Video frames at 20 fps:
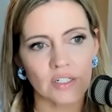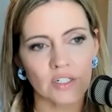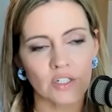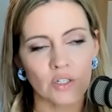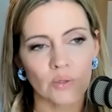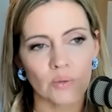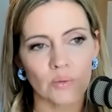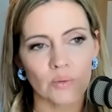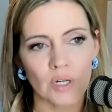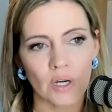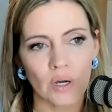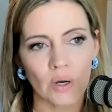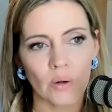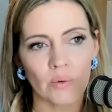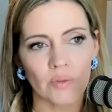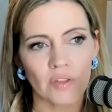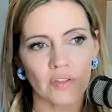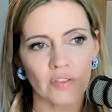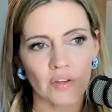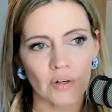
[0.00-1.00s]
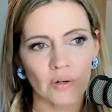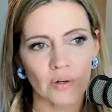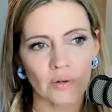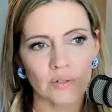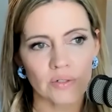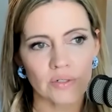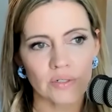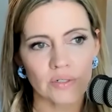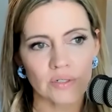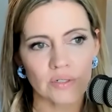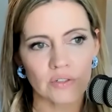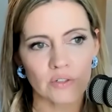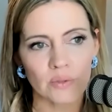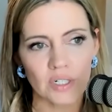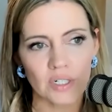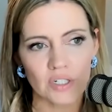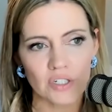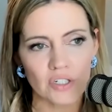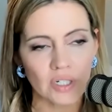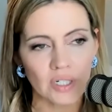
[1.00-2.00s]
you know that there's
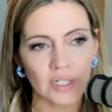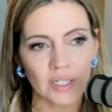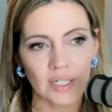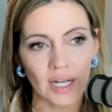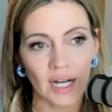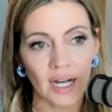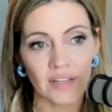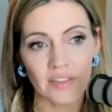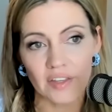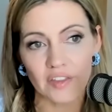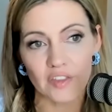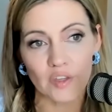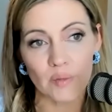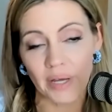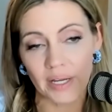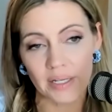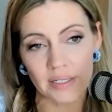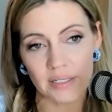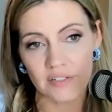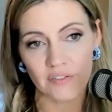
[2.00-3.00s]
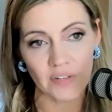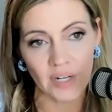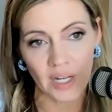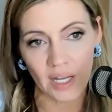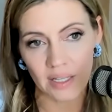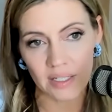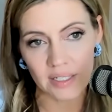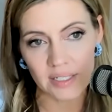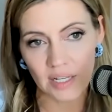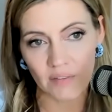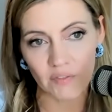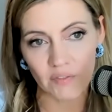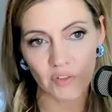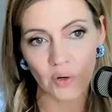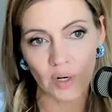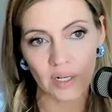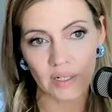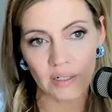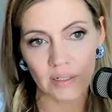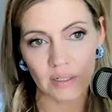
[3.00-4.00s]
traditionally i think the best finales have a
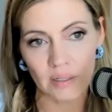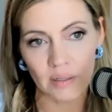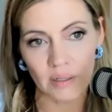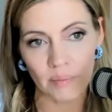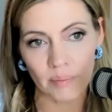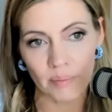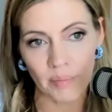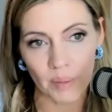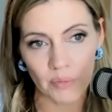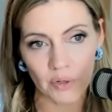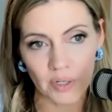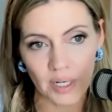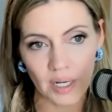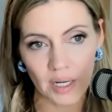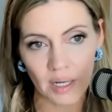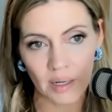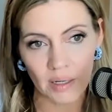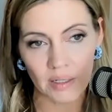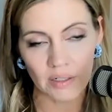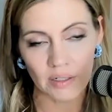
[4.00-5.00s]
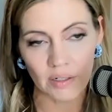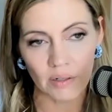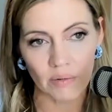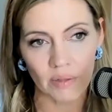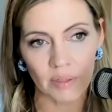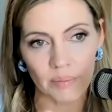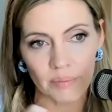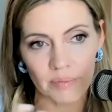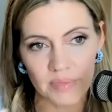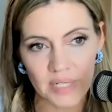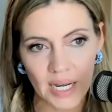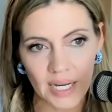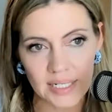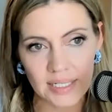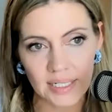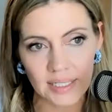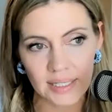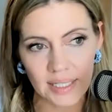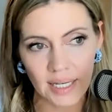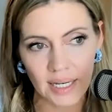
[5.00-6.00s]
great memory, you know, um,
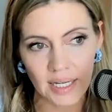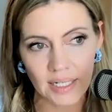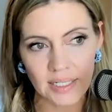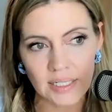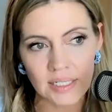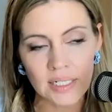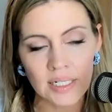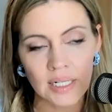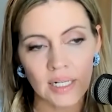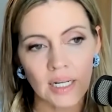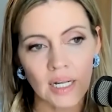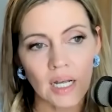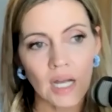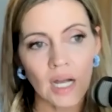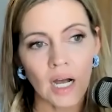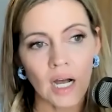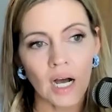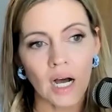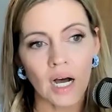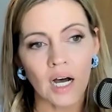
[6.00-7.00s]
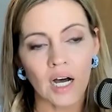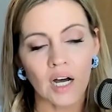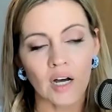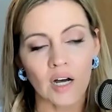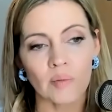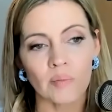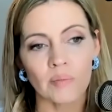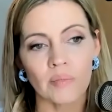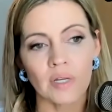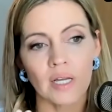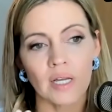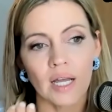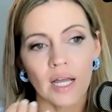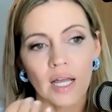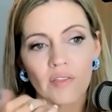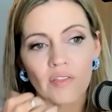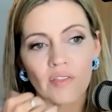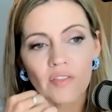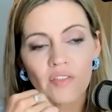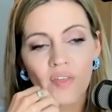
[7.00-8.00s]
task at the end. Um,
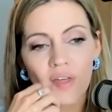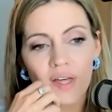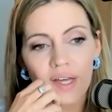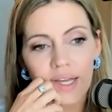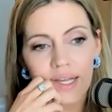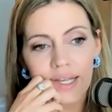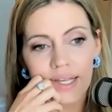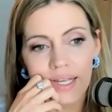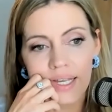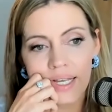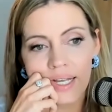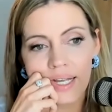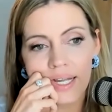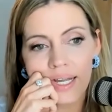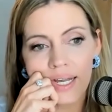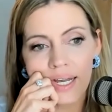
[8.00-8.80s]
they